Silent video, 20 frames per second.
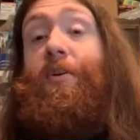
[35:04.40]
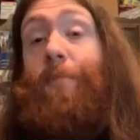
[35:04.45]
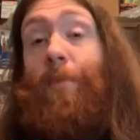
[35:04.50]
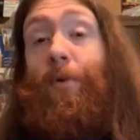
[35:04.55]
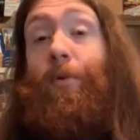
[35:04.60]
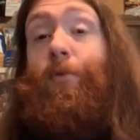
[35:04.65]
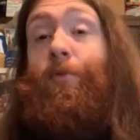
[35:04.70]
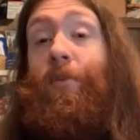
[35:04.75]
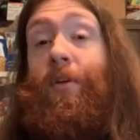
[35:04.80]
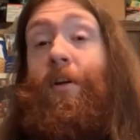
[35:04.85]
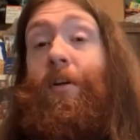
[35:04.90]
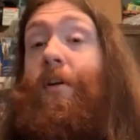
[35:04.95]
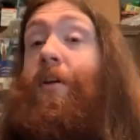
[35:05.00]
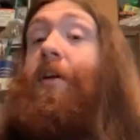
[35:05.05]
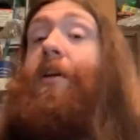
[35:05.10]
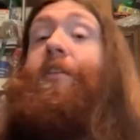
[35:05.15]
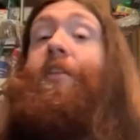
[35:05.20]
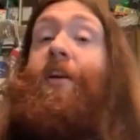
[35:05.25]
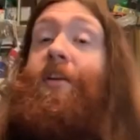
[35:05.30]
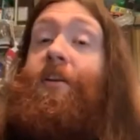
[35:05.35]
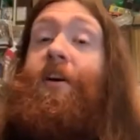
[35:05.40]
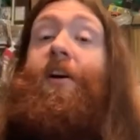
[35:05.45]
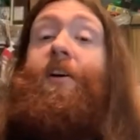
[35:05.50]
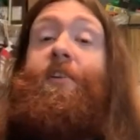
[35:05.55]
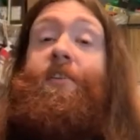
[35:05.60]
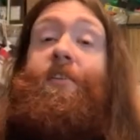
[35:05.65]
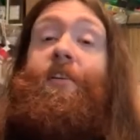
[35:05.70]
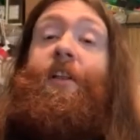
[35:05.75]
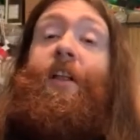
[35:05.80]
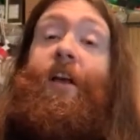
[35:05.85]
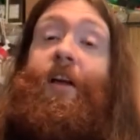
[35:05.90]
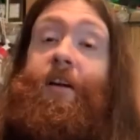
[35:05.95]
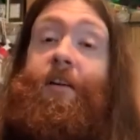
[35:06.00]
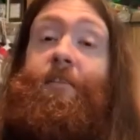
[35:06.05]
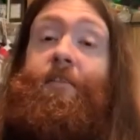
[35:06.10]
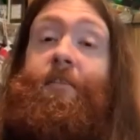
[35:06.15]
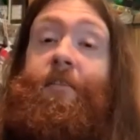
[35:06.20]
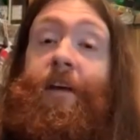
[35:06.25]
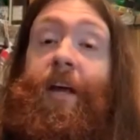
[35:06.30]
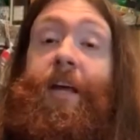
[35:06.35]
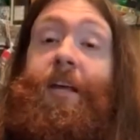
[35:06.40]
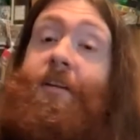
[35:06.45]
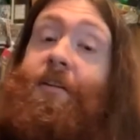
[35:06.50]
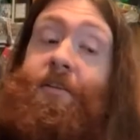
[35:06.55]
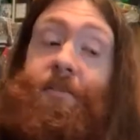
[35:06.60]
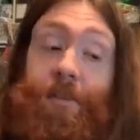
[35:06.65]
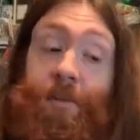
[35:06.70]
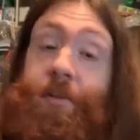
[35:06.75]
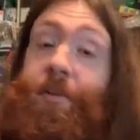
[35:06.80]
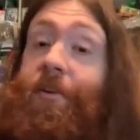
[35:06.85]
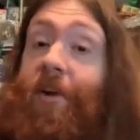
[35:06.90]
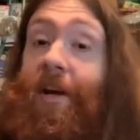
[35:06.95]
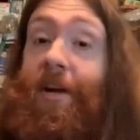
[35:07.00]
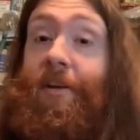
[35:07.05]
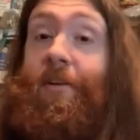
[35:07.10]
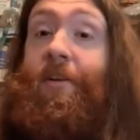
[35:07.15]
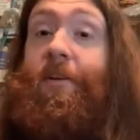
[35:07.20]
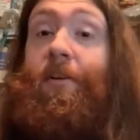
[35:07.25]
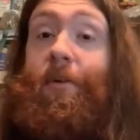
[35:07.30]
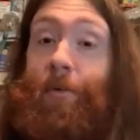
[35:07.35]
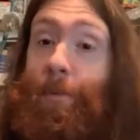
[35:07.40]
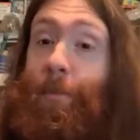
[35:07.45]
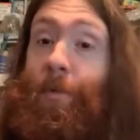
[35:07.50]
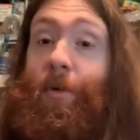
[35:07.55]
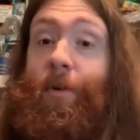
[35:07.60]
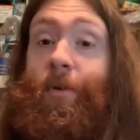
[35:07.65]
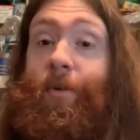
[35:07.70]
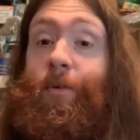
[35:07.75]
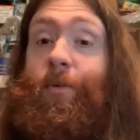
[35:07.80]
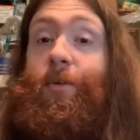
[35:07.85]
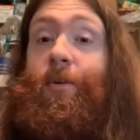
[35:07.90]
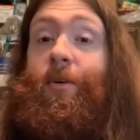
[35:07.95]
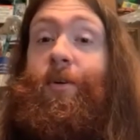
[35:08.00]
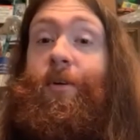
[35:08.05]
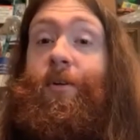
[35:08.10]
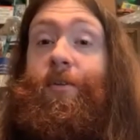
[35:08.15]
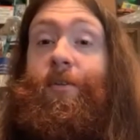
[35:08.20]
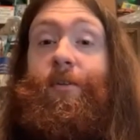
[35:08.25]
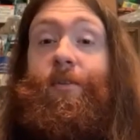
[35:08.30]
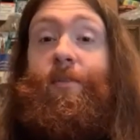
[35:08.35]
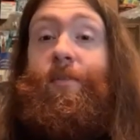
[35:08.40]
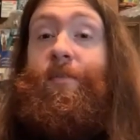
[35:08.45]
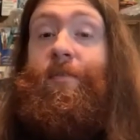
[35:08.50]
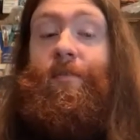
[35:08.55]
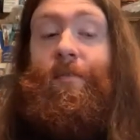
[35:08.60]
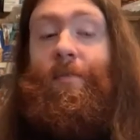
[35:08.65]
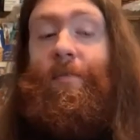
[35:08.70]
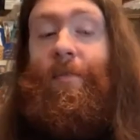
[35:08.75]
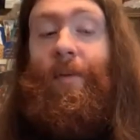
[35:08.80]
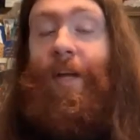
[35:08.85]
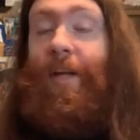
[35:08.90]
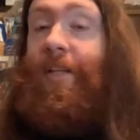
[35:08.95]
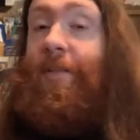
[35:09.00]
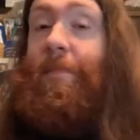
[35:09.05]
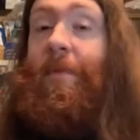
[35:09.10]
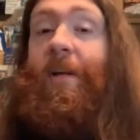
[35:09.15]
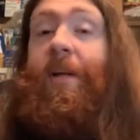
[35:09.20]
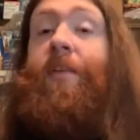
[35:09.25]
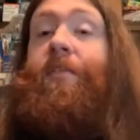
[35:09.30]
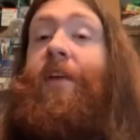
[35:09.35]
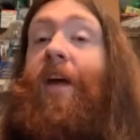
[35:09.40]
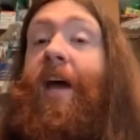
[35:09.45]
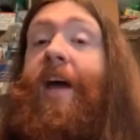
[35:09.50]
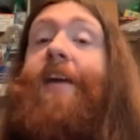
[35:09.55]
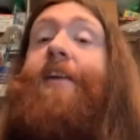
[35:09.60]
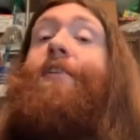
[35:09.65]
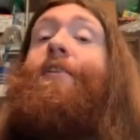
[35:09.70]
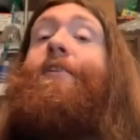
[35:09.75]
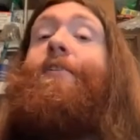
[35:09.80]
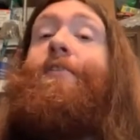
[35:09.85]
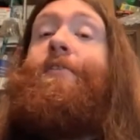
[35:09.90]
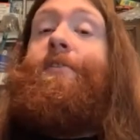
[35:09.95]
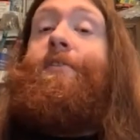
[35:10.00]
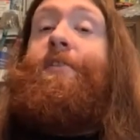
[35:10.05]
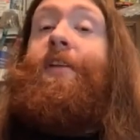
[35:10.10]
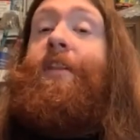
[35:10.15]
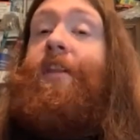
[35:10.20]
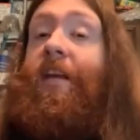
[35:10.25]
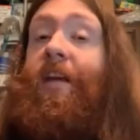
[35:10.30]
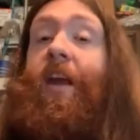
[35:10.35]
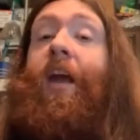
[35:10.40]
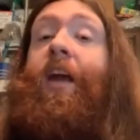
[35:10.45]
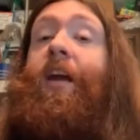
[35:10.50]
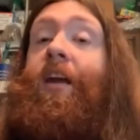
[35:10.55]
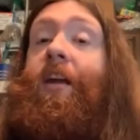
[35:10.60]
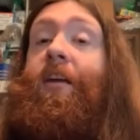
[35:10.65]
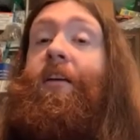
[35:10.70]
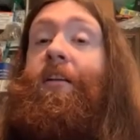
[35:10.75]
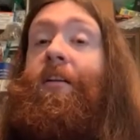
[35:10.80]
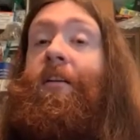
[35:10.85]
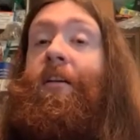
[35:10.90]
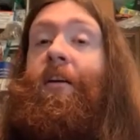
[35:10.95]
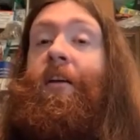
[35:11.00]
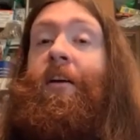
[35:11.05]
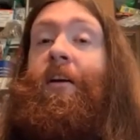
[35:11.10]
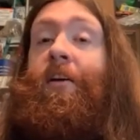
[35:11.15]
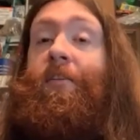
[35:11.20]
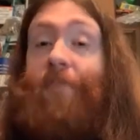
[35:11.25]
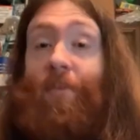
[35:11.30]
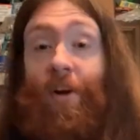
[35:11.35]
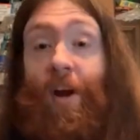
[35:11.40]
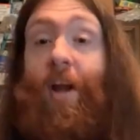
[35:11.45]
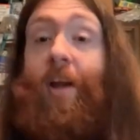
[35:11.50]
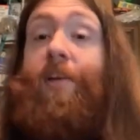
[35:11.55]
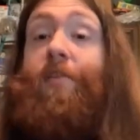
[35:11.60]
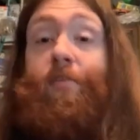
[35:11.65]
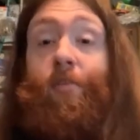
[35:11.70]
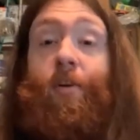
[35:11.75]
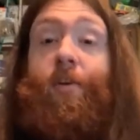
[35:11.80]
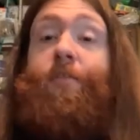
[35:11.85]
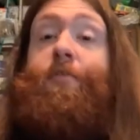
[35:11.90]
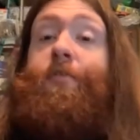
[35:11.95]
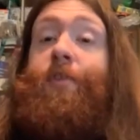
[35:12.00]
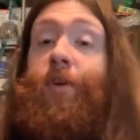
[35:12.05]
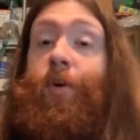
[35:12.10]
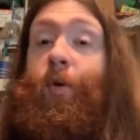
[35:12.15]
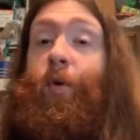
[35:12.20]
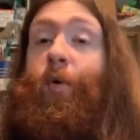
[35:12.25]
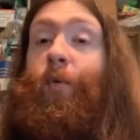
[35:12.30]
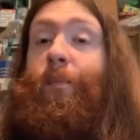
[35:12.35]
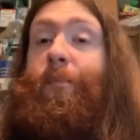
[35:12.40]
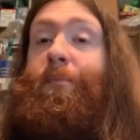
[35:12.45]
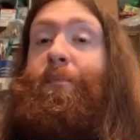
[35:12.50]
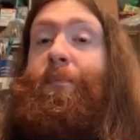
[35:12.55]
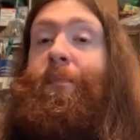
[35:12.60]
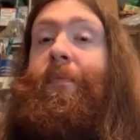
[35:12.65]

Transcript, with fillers: movie and they talk to like uh, the director, producers, as many of the actors that they can for every film.